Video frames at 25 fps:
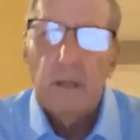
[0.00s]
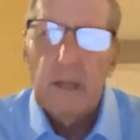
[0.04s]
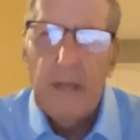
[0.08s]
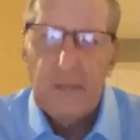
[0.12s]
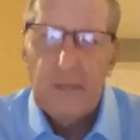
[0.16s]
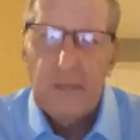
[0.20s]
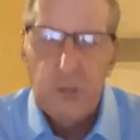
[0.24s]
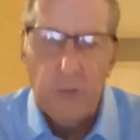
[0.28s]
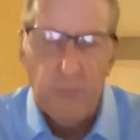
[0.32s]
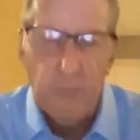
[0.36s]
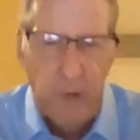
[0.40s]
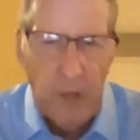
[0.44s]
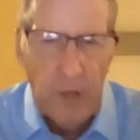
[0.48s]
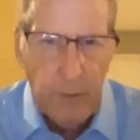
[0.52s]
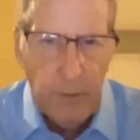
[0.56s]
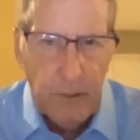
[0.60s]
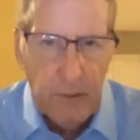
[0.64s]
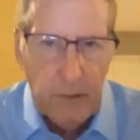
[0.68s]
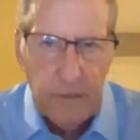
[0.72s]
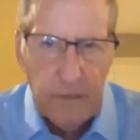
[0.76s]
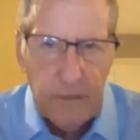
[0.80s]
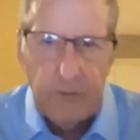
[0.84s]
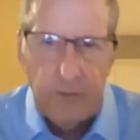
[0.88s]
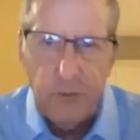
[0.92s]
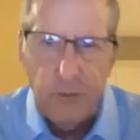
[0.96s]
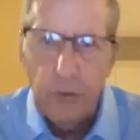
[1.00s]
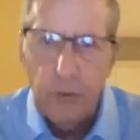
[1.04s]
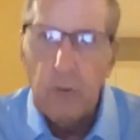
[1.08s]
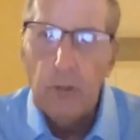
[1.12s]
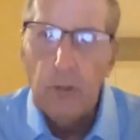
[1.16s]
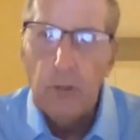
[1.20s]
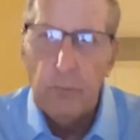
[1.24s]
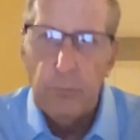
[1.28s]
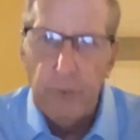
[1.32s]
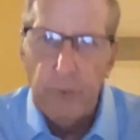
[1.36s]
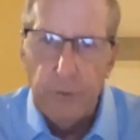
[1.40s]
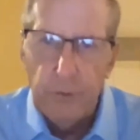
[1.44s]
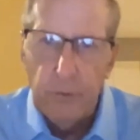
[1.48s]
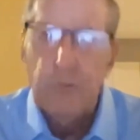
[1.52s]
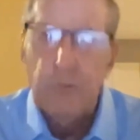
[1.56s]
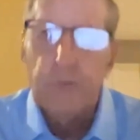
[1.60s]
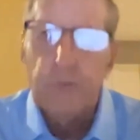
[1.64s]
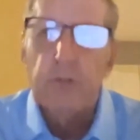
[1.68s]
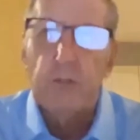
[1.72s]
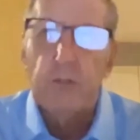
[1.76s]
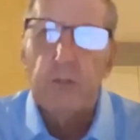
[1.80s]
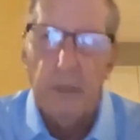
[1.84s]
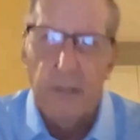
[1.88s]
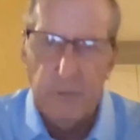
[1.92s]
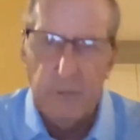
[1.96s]
at the very least, you're going to reduce
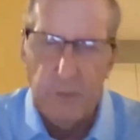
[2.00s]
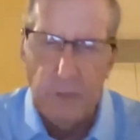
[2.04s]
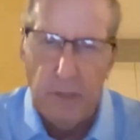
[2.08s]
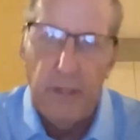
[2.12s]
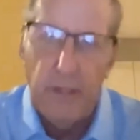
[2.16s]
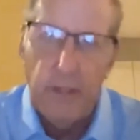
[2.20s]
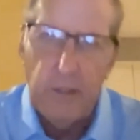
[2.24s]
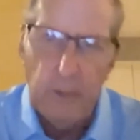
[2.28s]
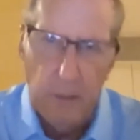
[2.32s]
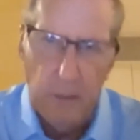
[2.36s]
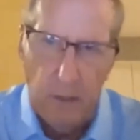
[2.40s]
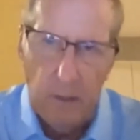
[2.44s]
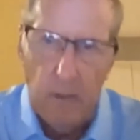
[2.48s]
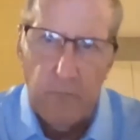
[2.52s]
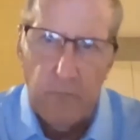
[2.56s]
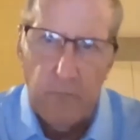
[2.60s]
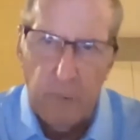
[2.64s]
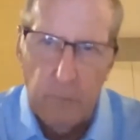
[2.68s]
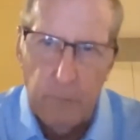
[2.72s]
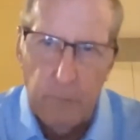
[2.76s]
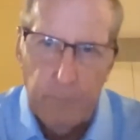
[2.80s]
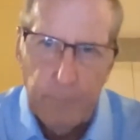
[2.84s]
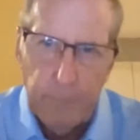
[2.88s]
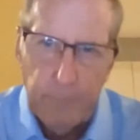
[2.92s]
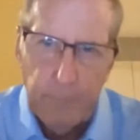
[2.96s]
your anxiety level.